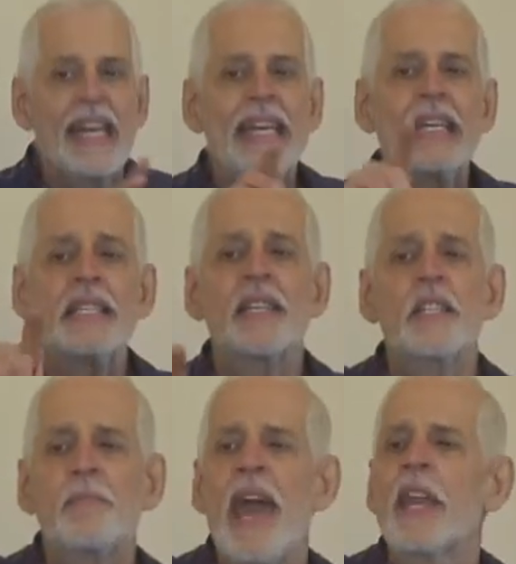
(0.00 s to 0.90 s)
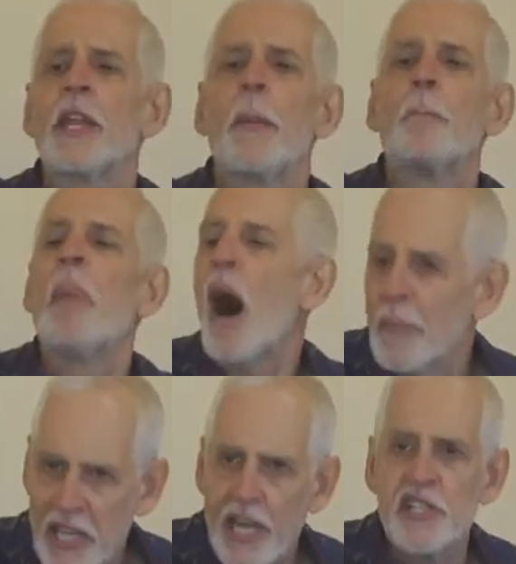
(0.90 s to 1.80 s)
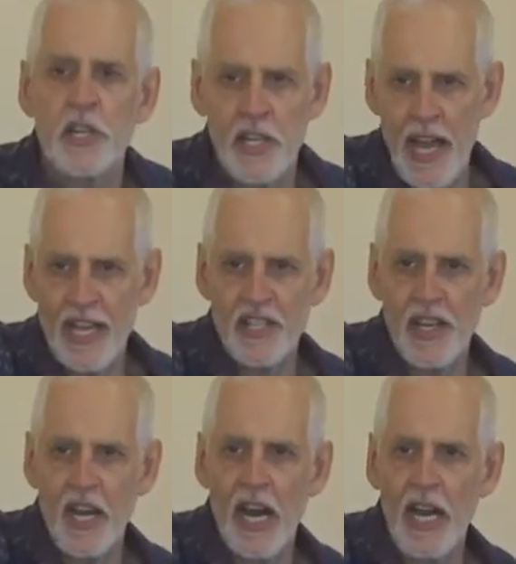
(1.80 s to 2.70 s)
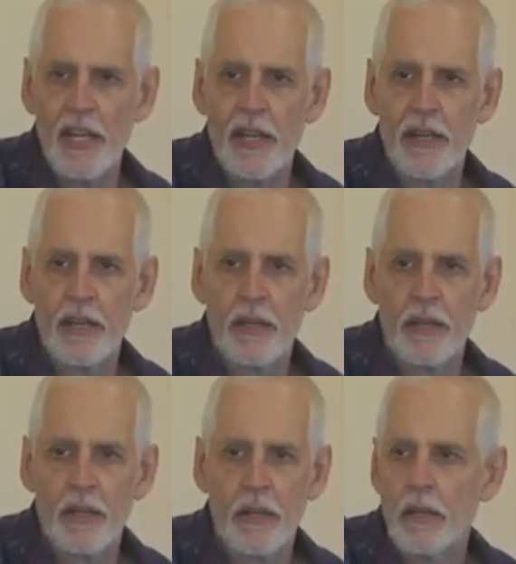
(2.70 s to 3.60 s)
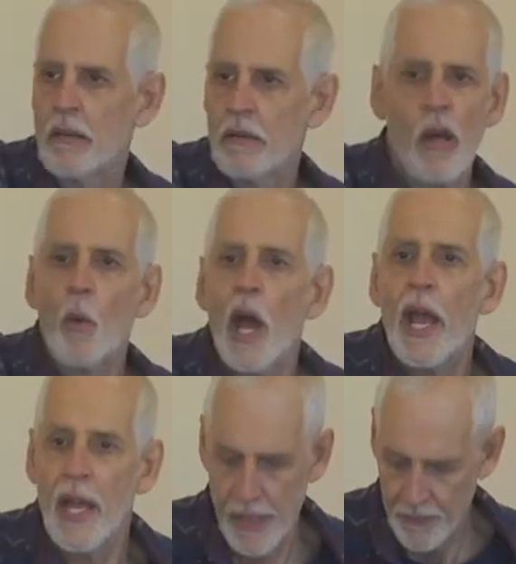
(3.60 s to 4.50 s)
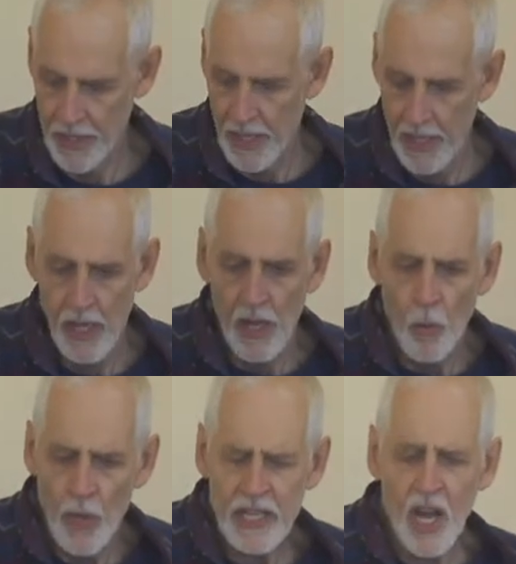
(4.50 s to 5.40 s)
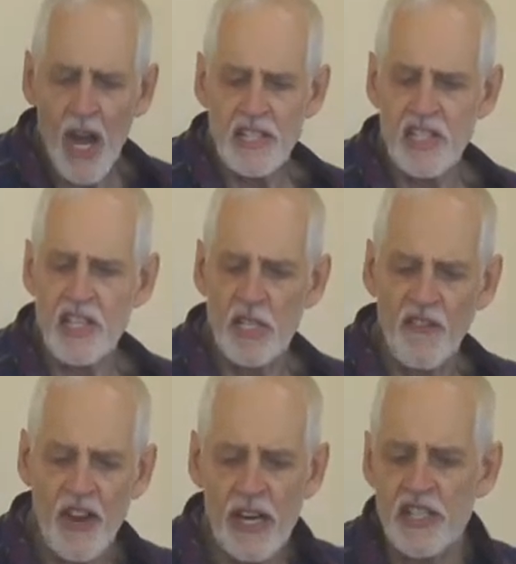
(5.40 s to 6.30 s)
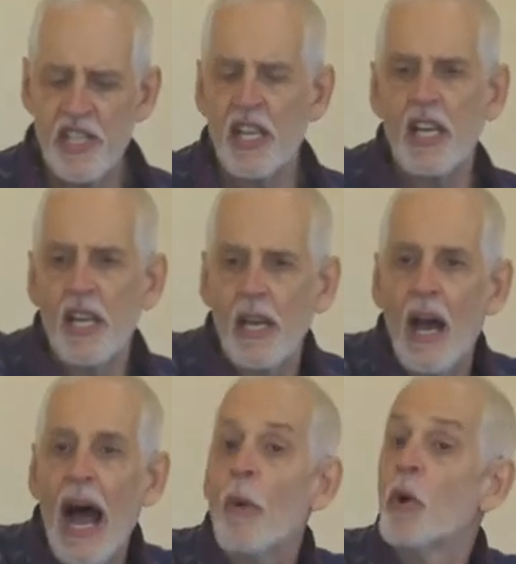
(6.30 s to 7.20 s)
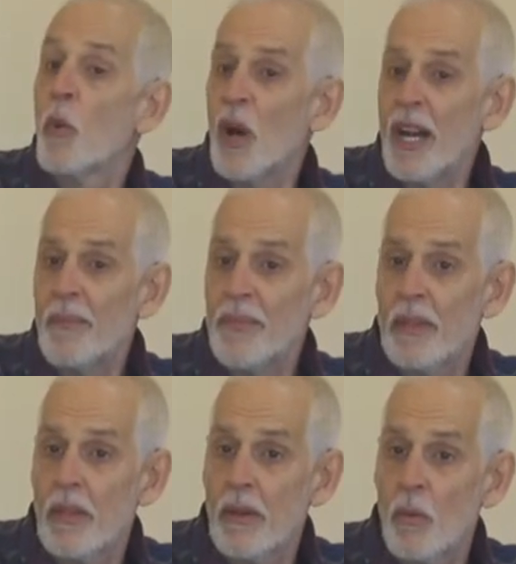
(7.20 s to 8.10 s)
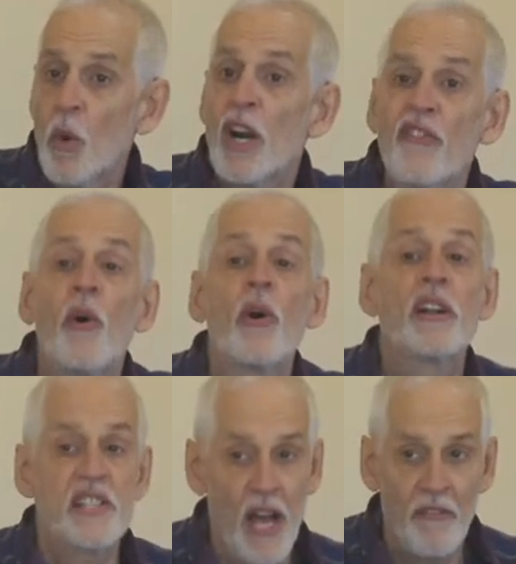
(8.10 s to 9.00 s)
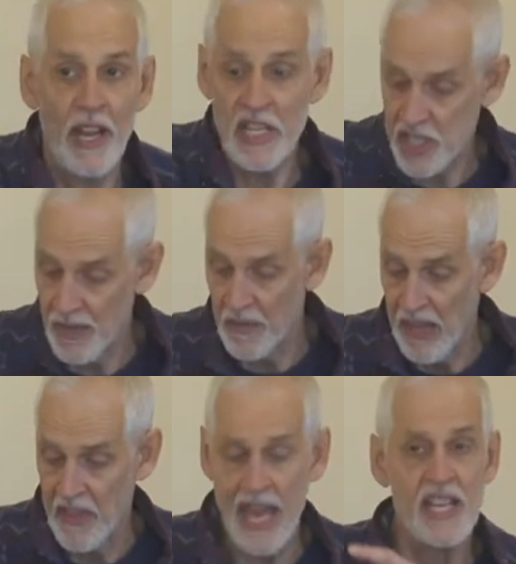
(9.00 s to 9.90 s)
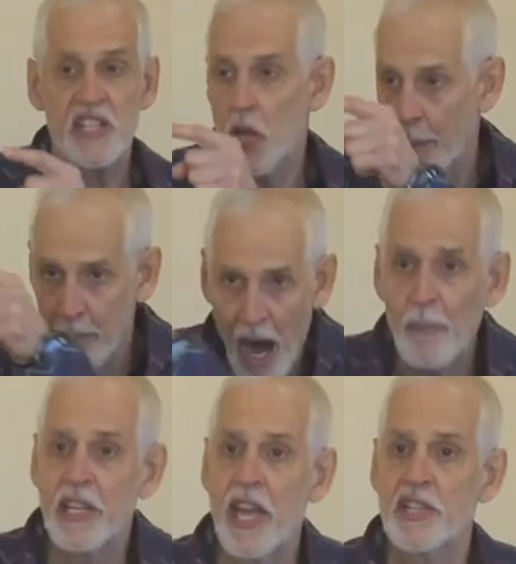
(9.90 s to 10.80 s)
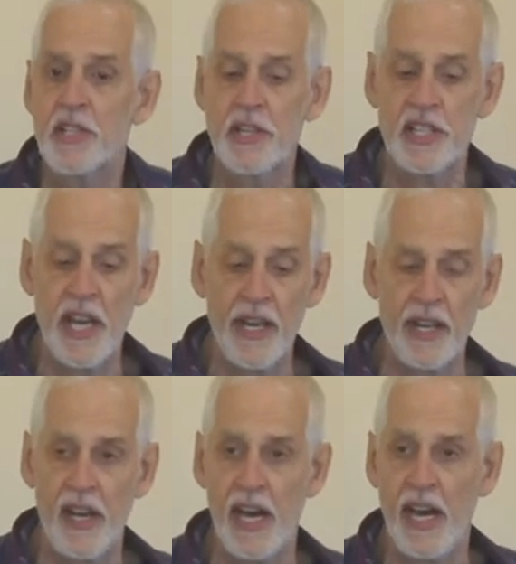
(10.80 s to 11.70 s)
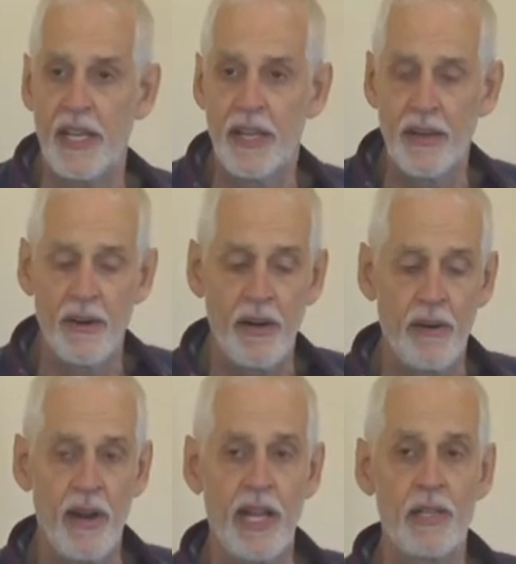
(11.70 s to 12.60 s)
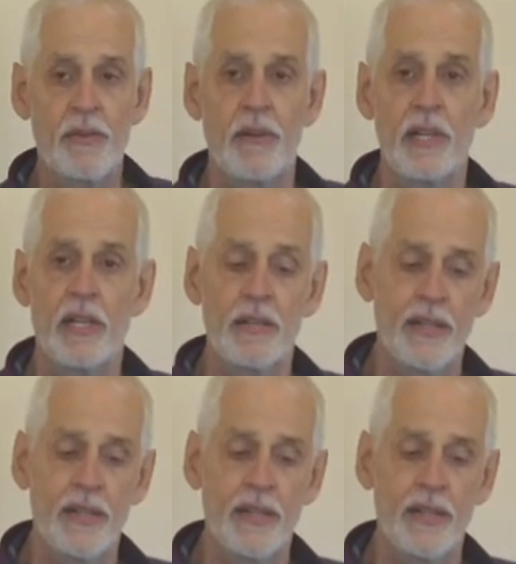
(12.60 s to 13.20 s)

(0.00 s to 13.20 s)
is this man an abomination in the eyes of God? No, no way. When God sees the Pharisee, I will what? Mm. Work for salvation. That is an abomination in the sight of God. Mm-hmm. Ryan, you want to read it?